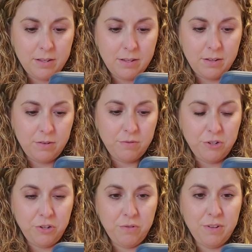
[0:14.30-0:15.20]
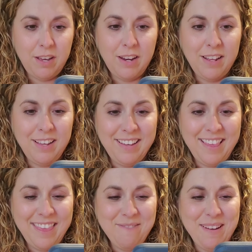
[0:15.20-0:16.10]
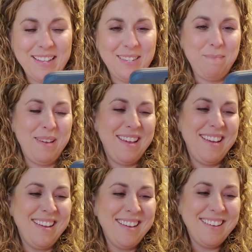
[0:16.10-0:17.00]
Oh shoot, we gotta get the recipe.